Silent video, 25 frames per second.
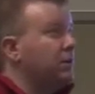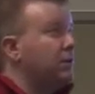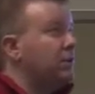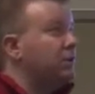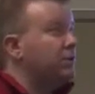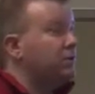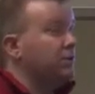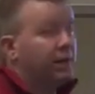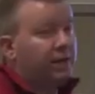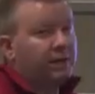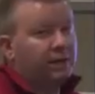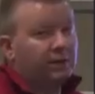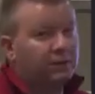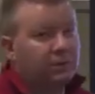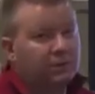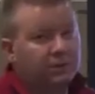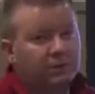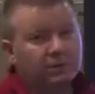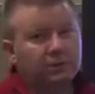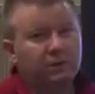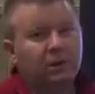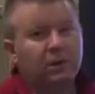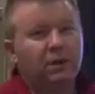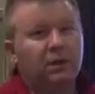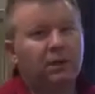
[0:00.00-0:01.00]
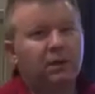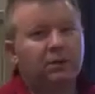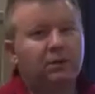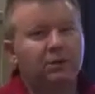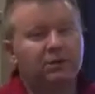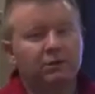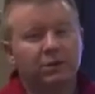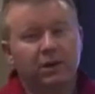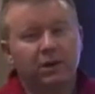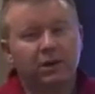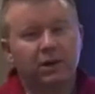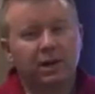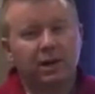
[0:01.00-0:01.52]
cradle.
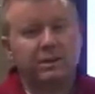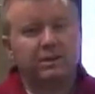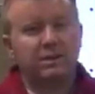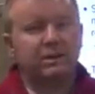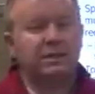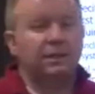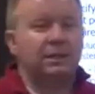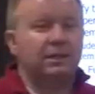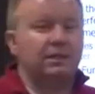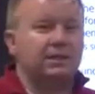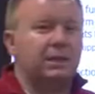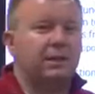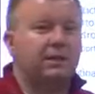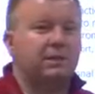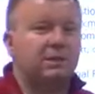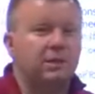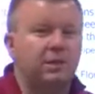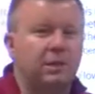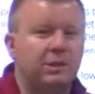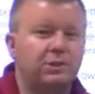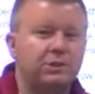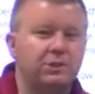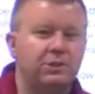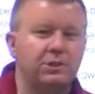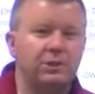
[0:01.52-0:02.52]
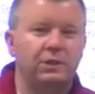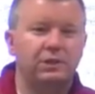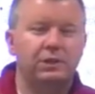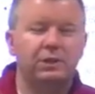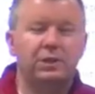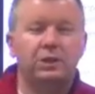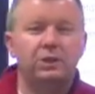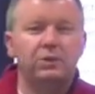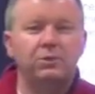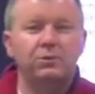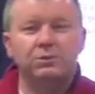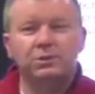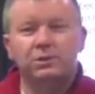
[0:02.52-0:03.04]
There's all kinds of things out there that you can
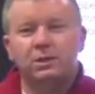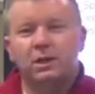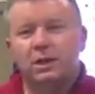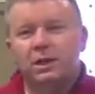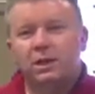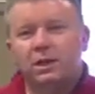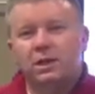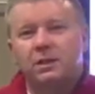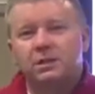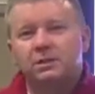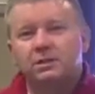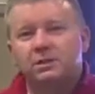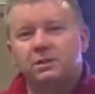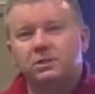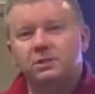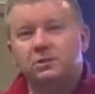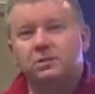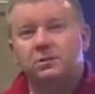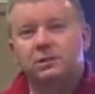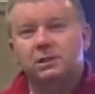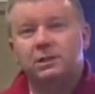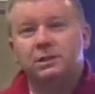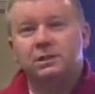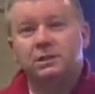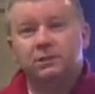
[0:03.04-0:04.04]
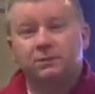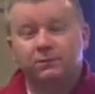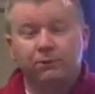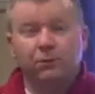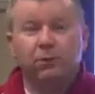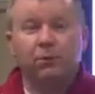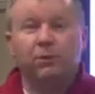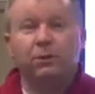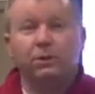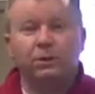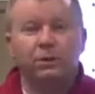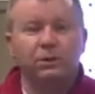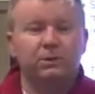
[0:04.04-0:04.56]
use to do this
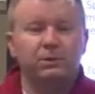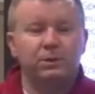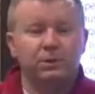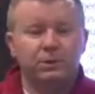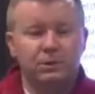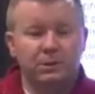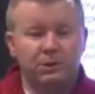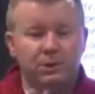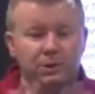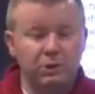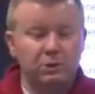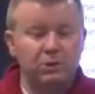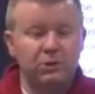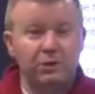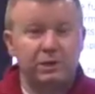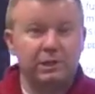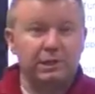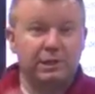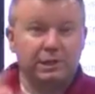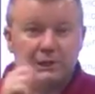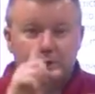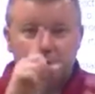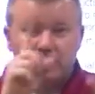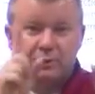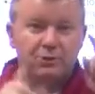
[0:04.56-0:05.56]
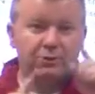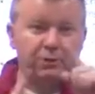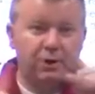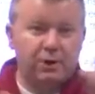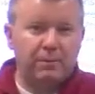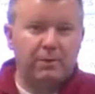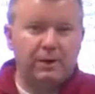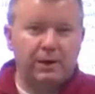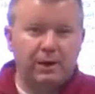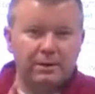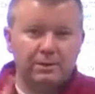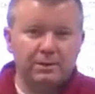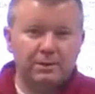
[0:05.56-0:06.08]
for you, but you can literally draw
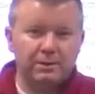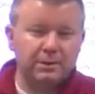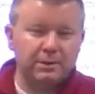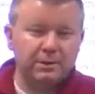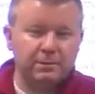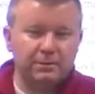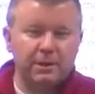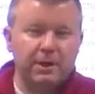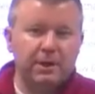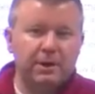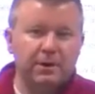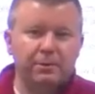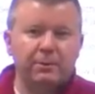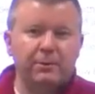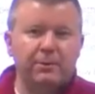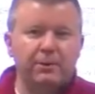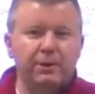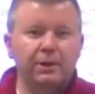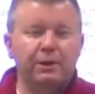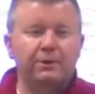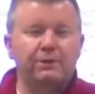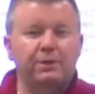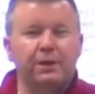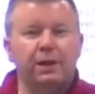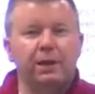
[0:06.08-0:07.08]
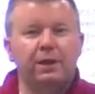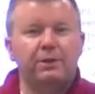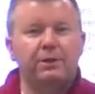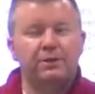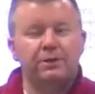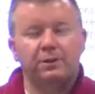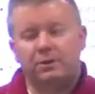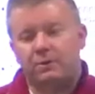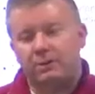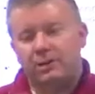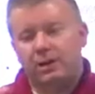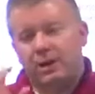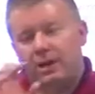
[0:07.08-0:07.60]
boxes in PowerPoint if you had
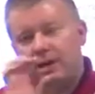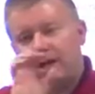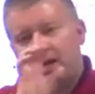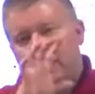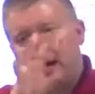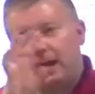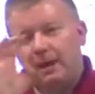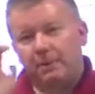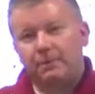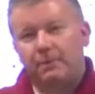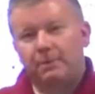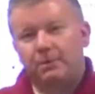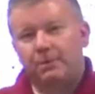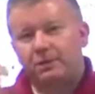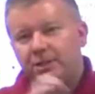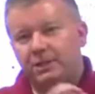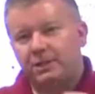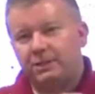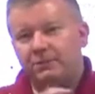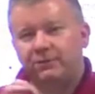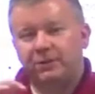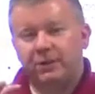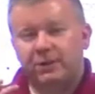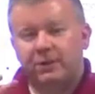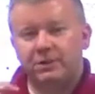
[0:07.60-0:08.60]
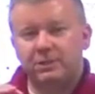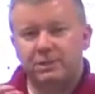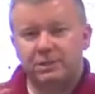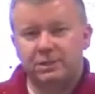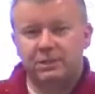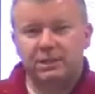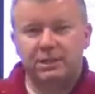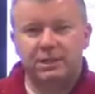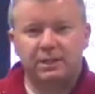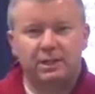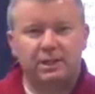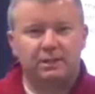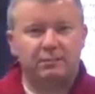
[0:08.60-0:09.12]
to and put these functions
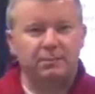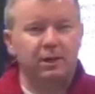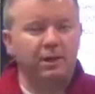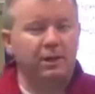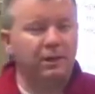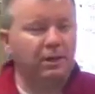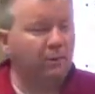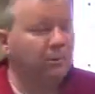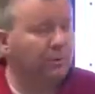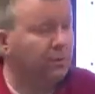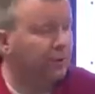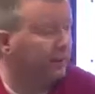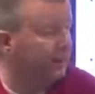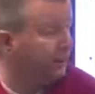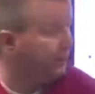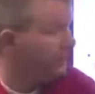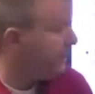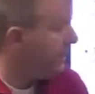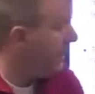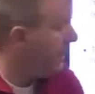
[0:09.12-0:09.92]
in it and make it work.